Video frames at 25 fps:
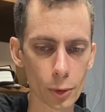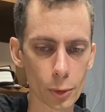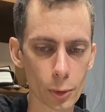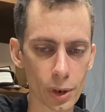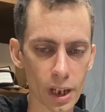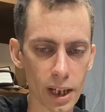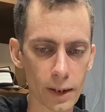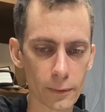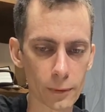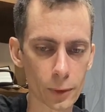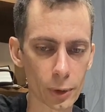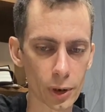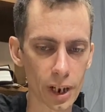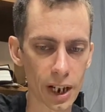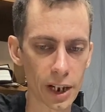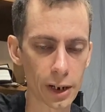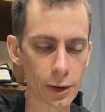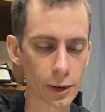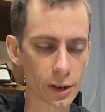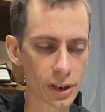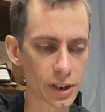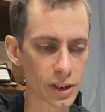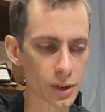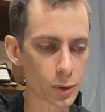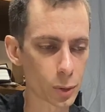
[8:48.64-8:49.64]
What do we have for
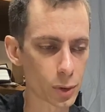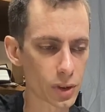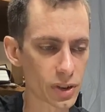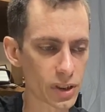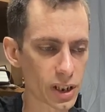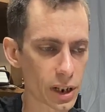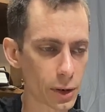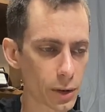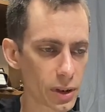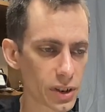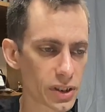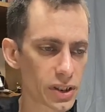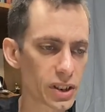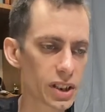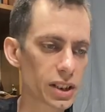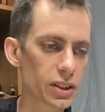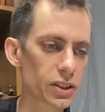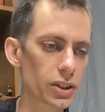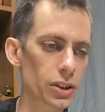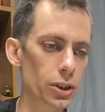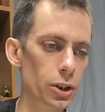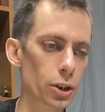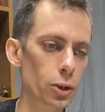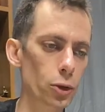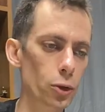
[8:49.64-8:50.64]
Aries? What does Aries need
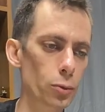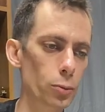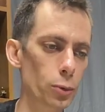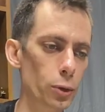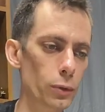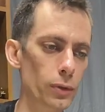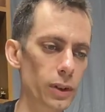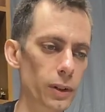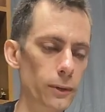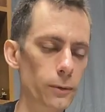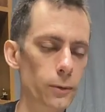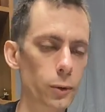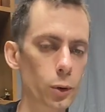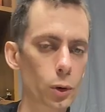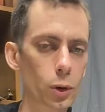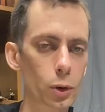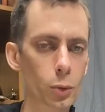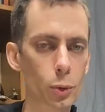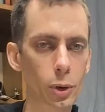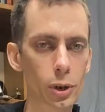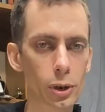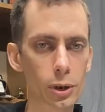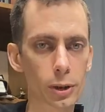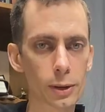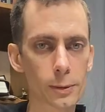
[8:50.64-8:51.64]
to know moving
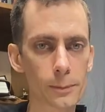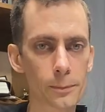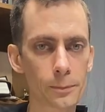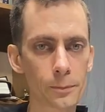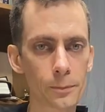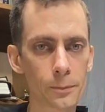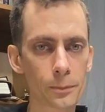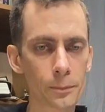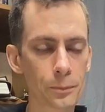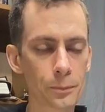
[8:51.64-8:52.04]
forward?